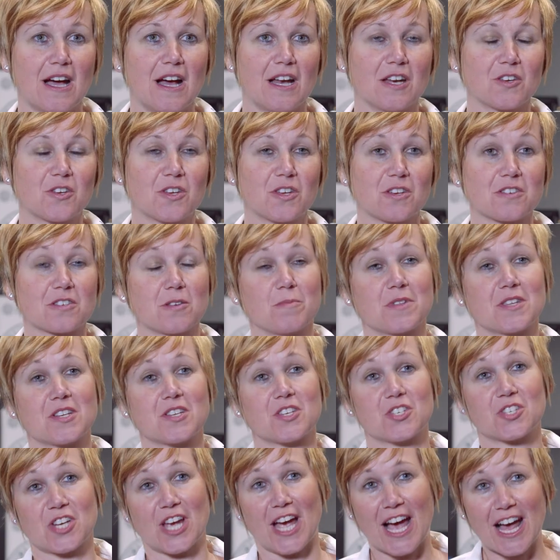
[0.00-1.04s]
and looking at some of the
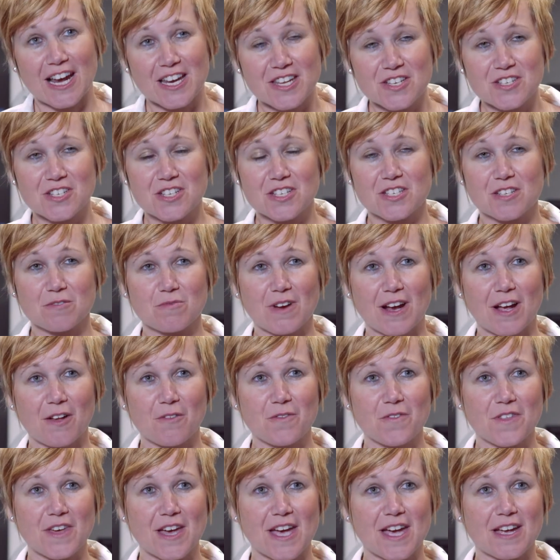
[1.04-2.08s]
challenges
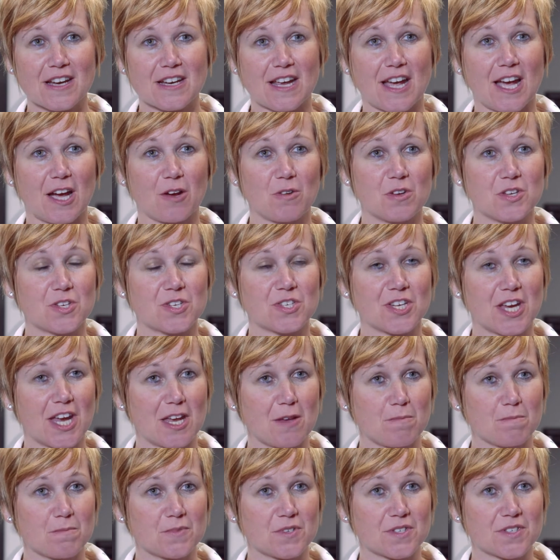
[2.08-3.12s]
around that, how it
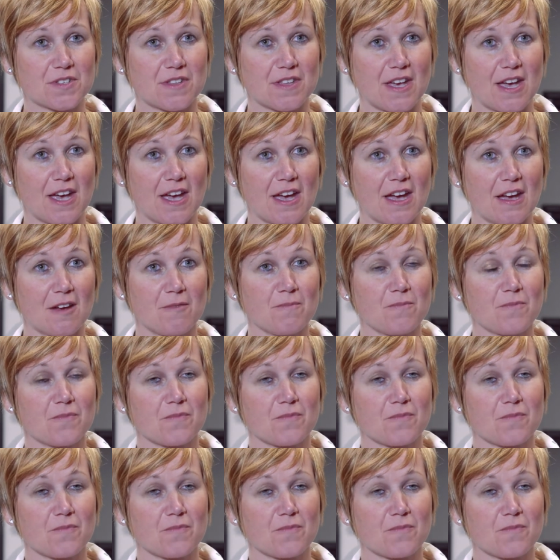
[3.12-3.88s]
shapes their